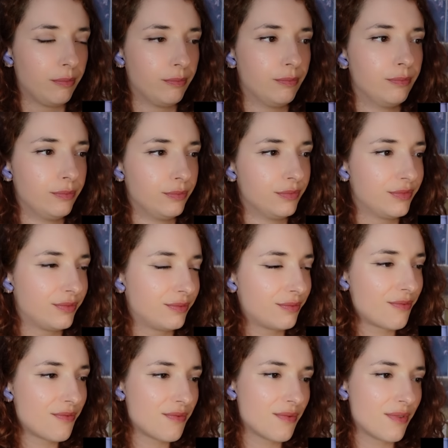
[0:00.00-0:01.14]

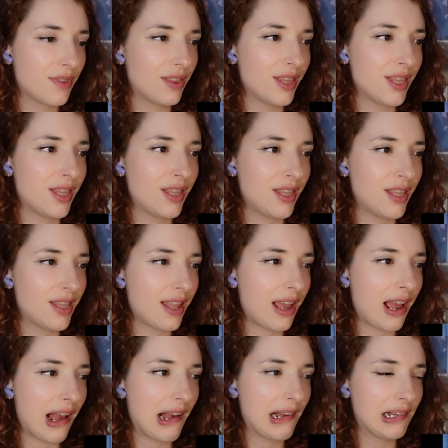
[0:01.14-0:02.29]
Bright as
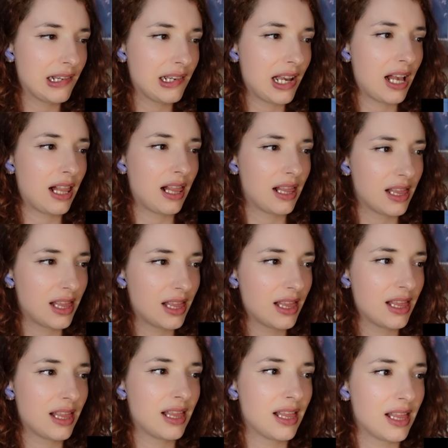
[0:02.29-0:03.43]
the
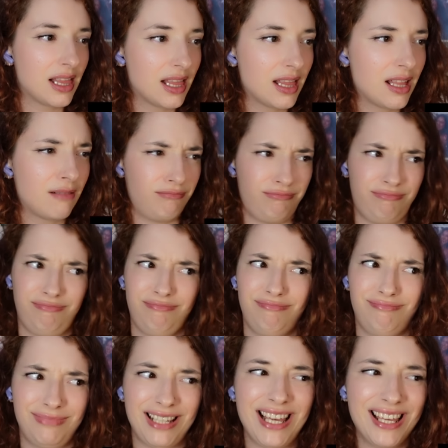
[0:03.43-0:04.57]
starlight, oh
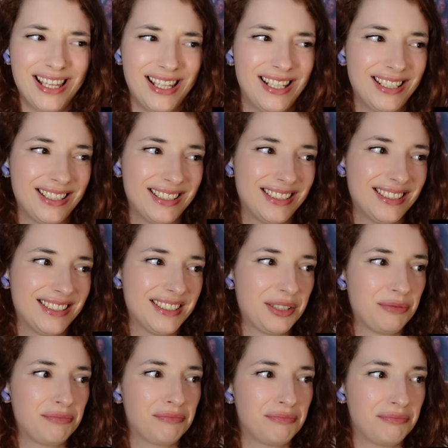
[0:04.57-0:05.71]
child, still
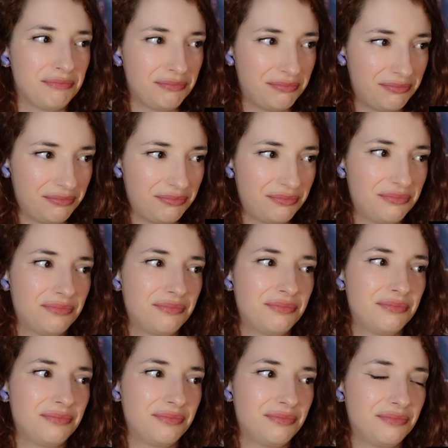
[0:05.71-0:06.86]
we can
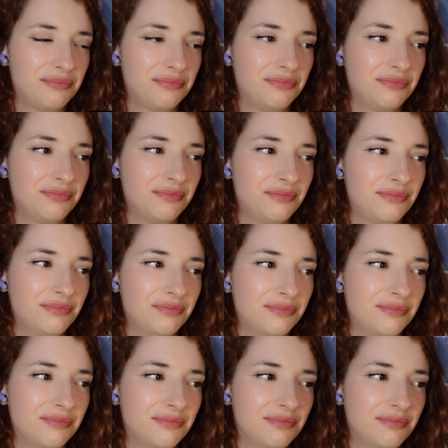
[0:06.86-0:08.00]
see the
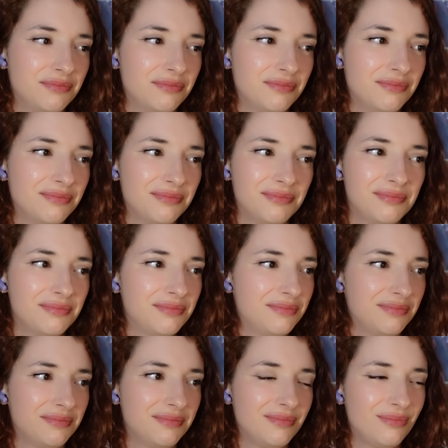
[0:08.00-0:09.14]
black moon
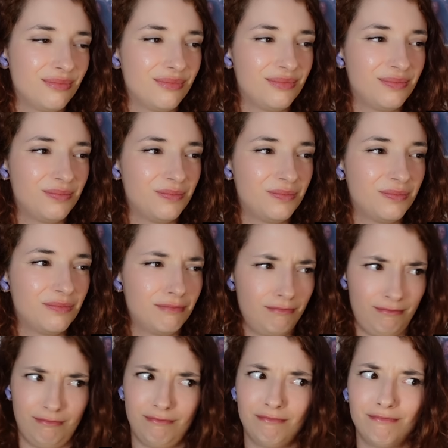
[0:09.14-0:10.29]
over the
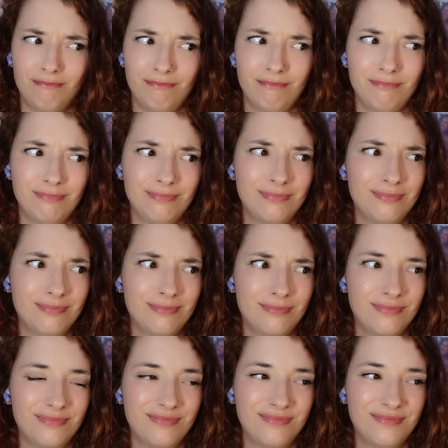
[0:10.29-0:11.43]
Peacefield.
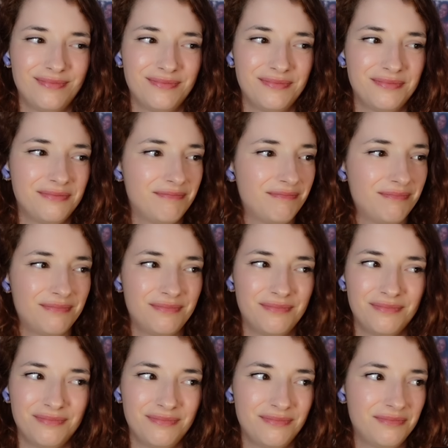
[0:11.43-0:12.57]
Oh
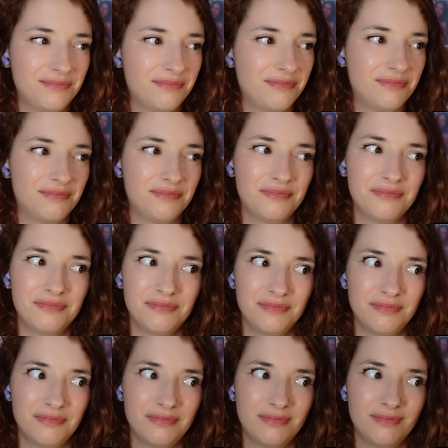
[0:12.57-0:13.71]
child, stay
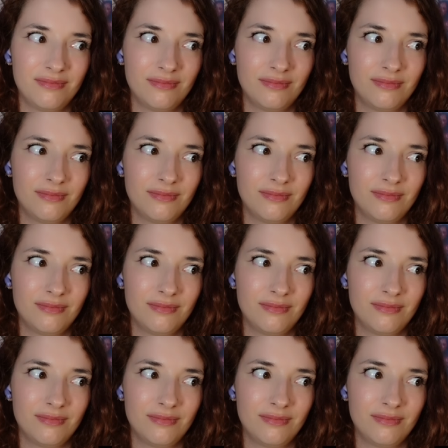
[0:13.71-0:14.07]
close to me.